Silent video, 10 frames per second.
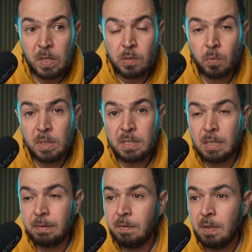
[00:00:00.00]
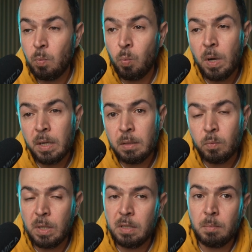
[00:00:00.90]
The Sony
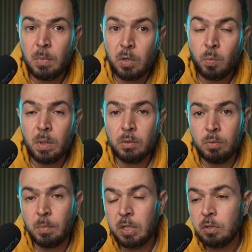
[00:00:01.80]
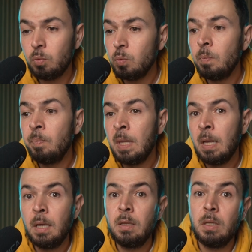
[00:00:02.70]
ZV-1, whether Mark 1 or Mark 2,
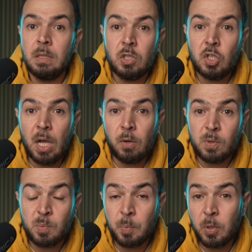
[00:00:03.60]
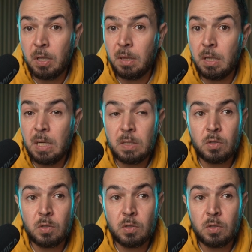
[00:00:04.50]
the DJI Osmo Pocket 3.